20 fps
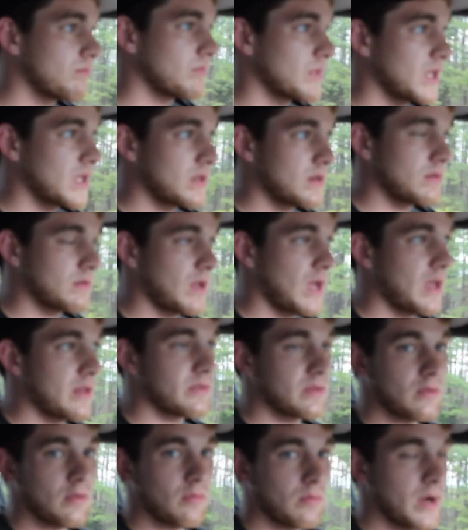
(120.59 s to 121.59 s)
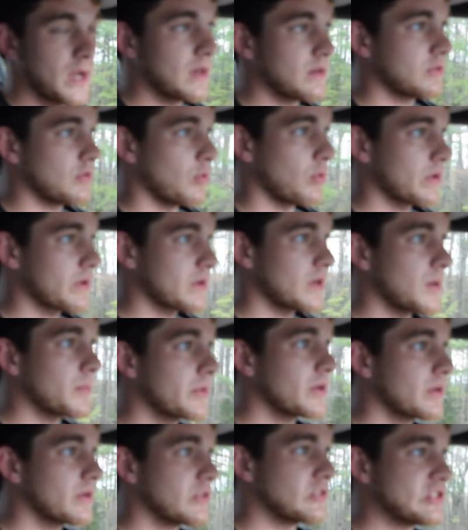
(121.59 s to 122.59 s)
It has a great torque
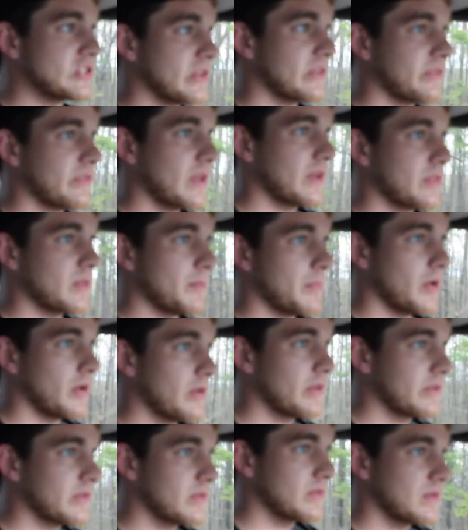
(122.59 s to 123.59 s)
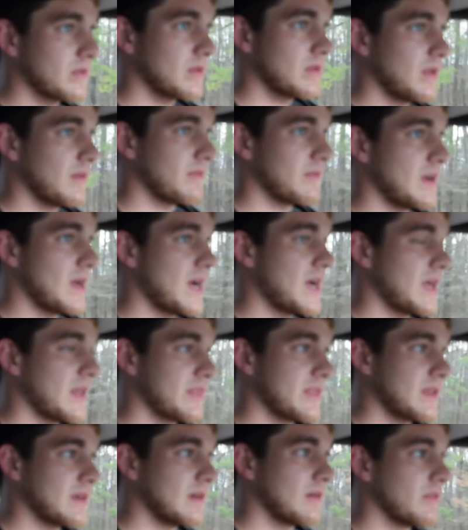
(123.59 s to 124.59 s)
number, just like the Boss, if not, I
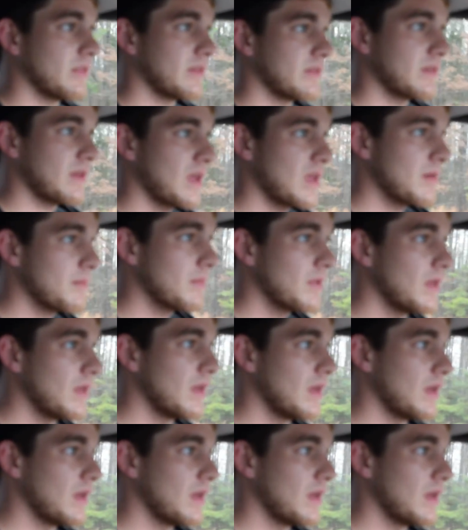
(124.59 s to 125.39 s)
think near the same.